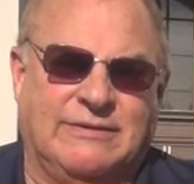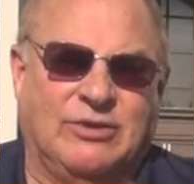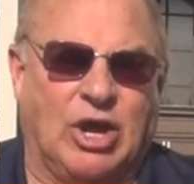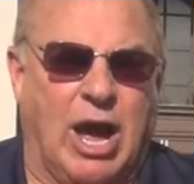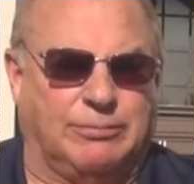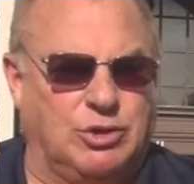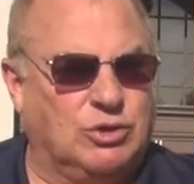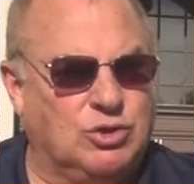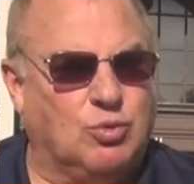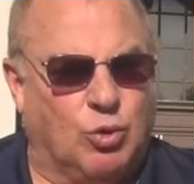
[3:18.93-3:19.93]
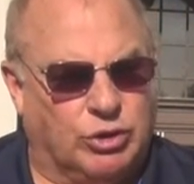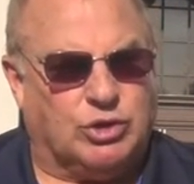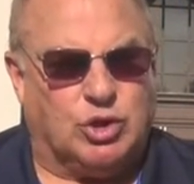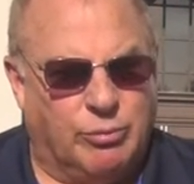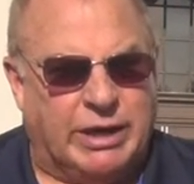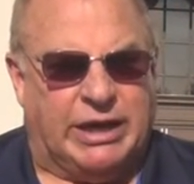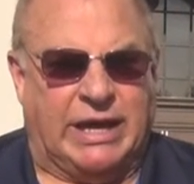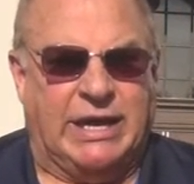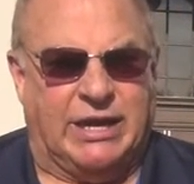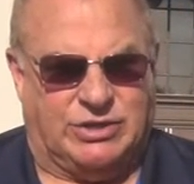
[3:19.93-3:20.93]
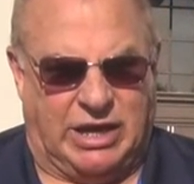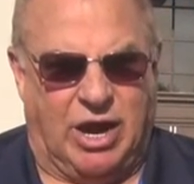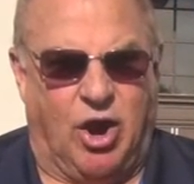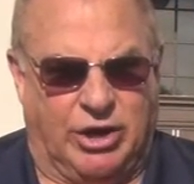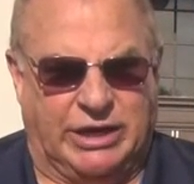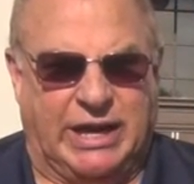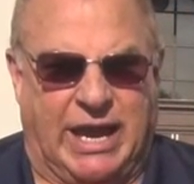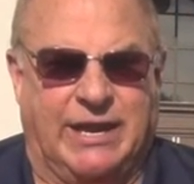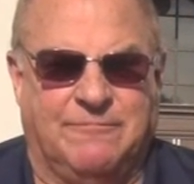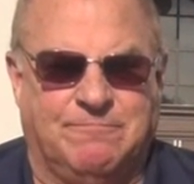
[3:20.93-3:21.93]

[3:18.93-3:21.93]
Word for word: The options weren't so many as they are today.